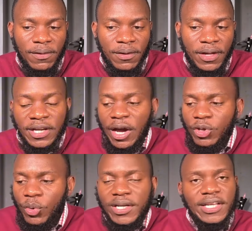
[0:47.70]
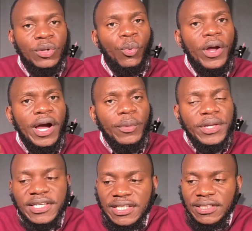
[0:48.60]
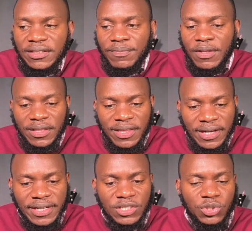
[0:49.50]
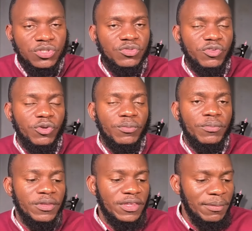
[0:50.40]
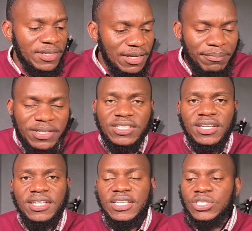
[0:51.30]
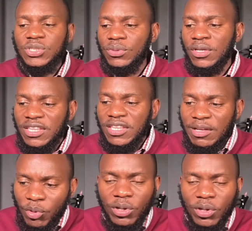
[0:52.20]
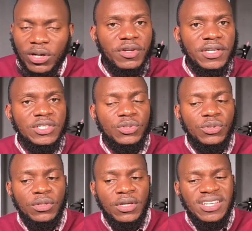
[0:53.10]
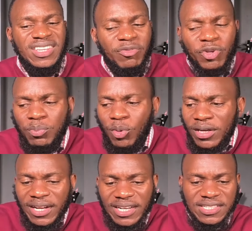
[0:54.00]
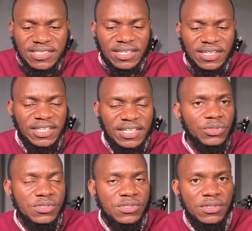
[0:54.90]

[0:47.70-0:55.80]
And now you're wondering, where are we getting the addictions from? The masturbation addiction, the pornography addiction, the football and nonsense addictions,